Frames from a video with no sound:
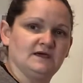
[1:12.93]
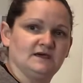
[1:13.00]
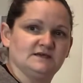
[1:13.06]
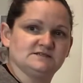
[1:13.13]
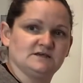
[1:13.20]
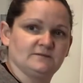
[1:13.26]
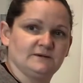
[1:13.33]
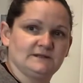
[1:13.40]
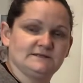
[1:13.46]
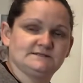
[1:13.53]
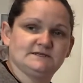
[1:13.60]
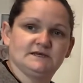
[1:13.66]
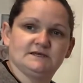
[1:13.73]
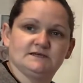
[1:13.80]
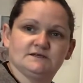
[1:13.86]
is I'm gonna
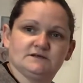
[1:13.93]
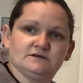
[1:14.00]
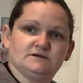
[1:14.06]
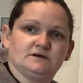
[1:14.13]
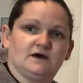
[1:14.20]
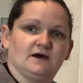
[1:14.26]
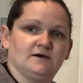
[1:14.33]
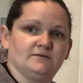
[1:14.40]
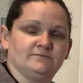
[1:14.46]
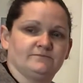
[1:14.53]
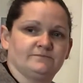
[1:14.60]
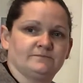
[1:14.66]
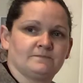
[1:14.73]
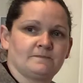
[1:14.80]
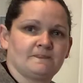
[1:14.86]
take, I
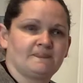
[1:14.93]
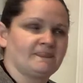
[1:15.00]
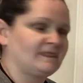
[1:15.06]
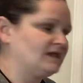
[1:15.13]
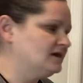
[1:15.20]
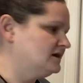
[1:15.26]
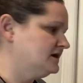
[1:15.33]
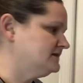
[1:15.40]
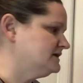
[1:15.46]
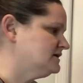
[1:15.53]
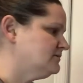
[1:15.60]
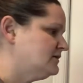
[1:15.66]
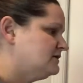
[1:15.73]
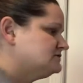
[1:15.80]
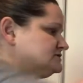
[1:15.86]
think about